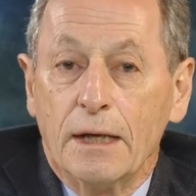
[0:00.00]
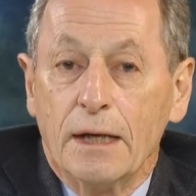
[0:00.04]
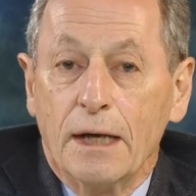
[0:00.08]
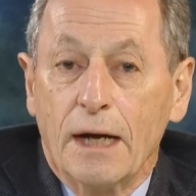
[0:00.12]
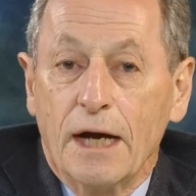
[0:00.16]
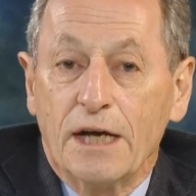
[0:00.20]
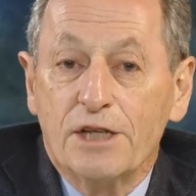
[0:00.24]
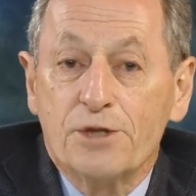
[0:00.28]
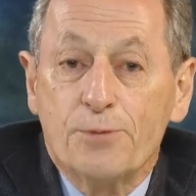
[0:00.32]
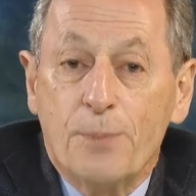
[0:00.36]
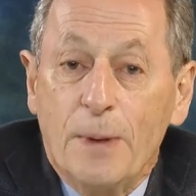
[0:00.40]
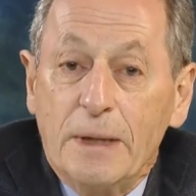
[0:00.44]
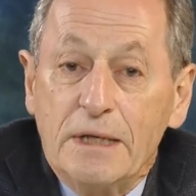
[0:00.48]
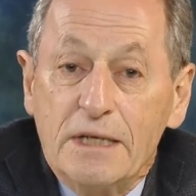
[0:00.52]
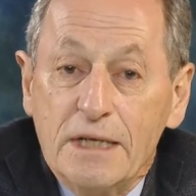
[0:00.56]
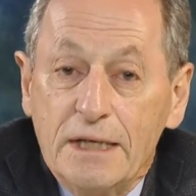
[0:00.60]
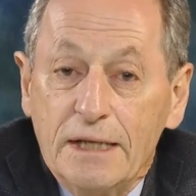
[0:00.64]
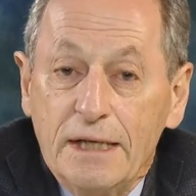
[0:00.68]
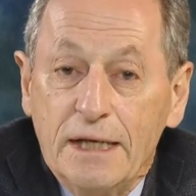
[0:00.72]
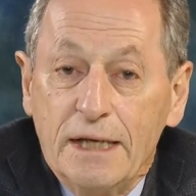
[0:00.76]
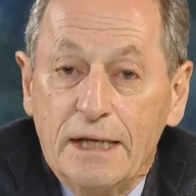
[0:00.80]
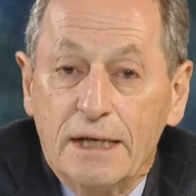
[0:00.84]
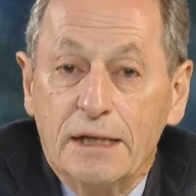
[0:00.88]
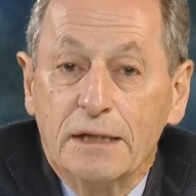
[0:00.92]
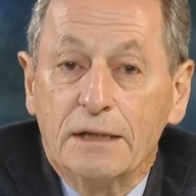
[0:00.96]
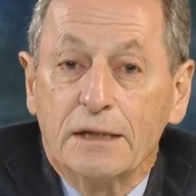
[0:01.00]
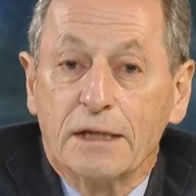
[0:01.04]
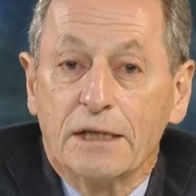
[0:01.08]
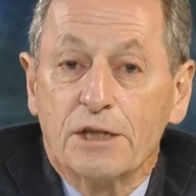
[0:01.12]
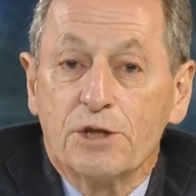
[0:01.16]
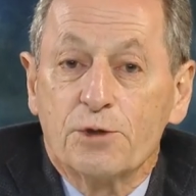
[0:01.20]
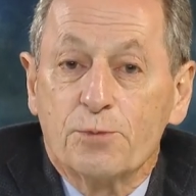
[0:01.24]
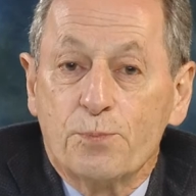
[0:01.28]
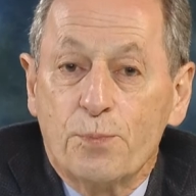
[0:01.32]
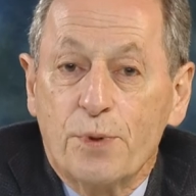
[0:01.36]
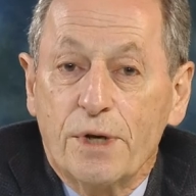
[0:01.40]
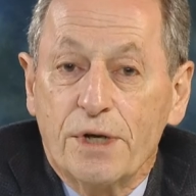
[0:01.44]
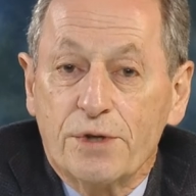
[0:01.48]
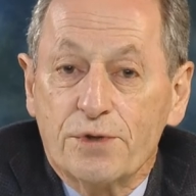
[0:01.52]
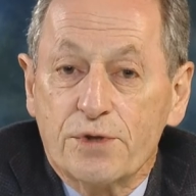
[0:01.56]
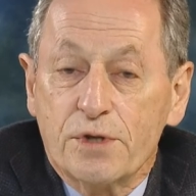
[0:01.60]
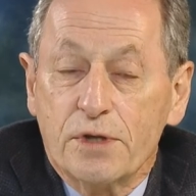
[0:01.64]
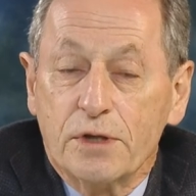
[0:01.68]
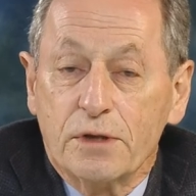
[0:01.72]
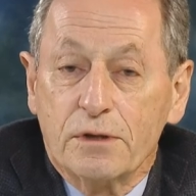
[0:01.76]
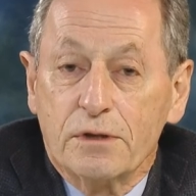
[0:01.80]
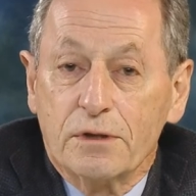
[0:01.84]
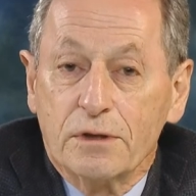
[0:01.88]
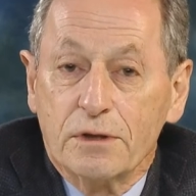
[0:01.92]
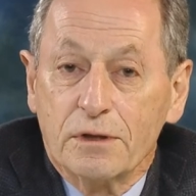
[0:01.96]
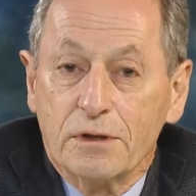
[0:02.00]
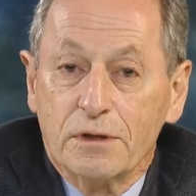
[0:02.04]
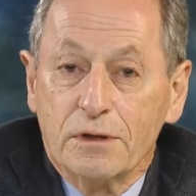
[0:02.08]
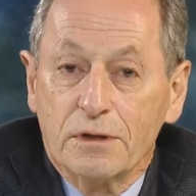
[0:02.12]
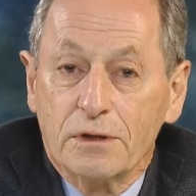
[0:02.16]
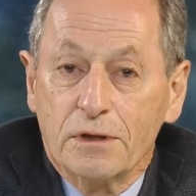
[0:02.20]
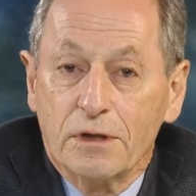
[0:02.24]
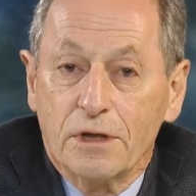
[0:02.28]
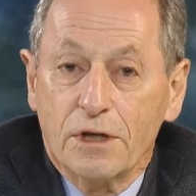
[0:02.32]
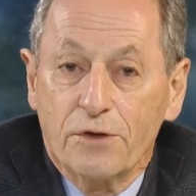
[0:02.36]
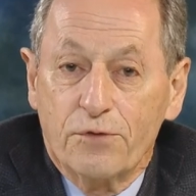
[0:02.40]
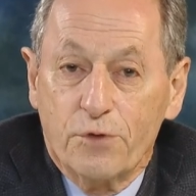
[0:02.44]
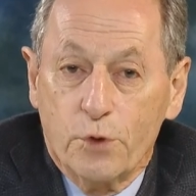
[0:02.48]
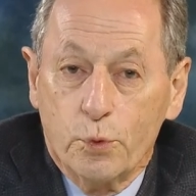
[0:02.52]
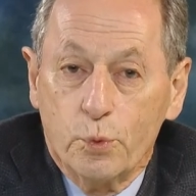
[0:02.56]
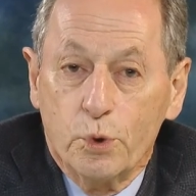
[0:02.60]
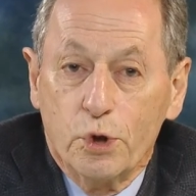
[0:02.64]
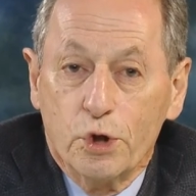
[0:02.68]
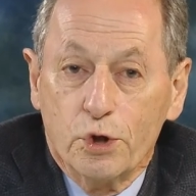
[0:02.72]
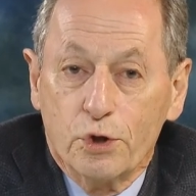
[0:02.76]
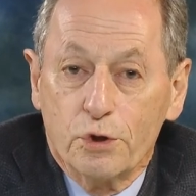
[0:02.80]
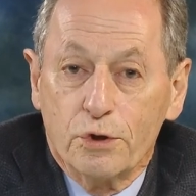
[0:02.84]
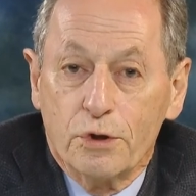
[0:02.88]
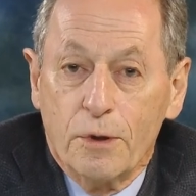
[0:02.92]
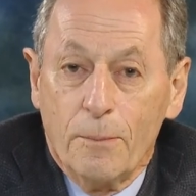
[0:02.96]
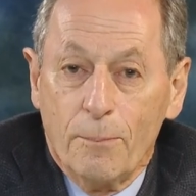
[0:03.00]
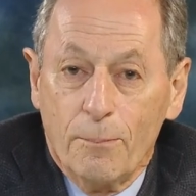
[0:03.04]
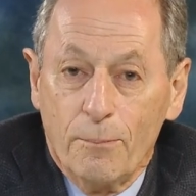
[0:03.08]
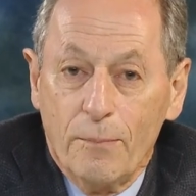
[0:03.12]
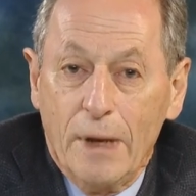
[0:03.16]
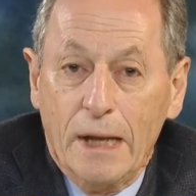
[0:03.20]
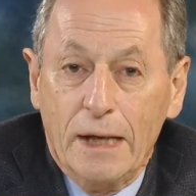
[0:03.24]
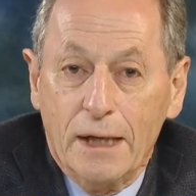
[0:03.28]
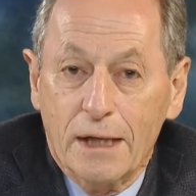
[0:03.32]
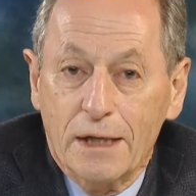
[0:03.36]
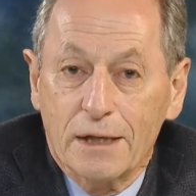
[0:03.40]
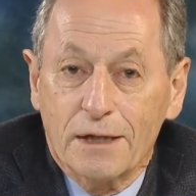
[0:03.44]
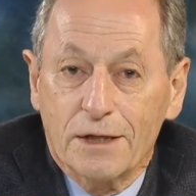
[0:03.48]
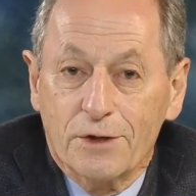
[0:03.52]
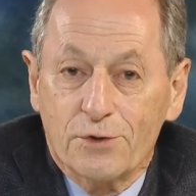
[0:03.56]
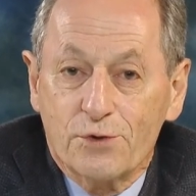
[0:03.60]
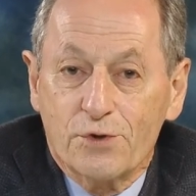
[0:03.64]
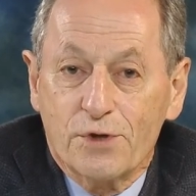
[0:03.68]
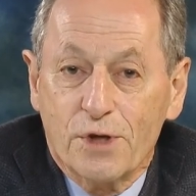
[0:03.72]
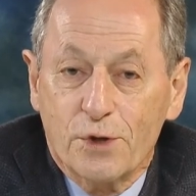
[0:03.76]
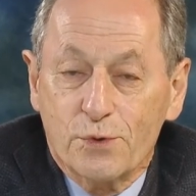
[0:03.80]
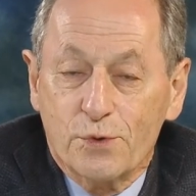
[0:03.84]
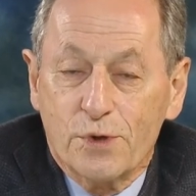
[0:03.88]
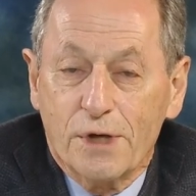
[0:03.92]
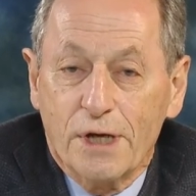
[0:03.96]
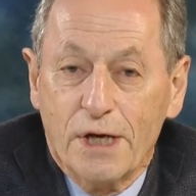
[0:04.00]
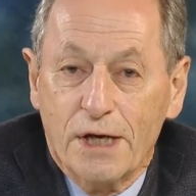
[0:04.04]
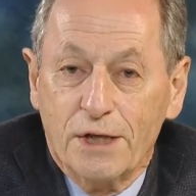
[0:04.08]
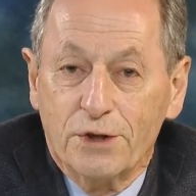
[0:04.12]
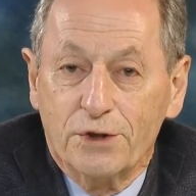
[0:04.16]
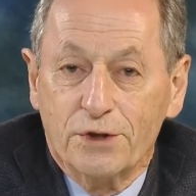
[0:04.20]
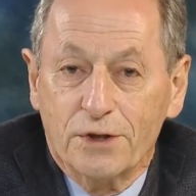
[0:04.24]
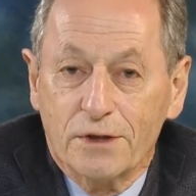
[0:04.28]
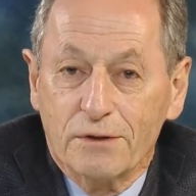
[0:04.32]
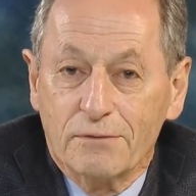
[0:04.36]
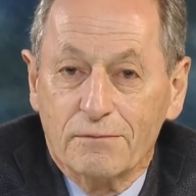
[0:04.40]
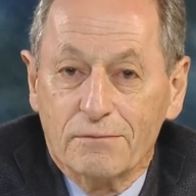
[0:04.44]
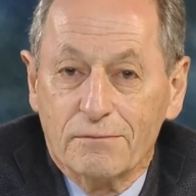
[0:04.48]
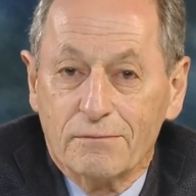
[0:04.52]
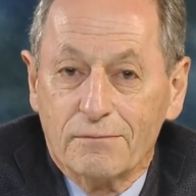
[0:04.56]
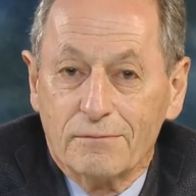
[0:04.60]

I spent a year as president of the World Medical Association,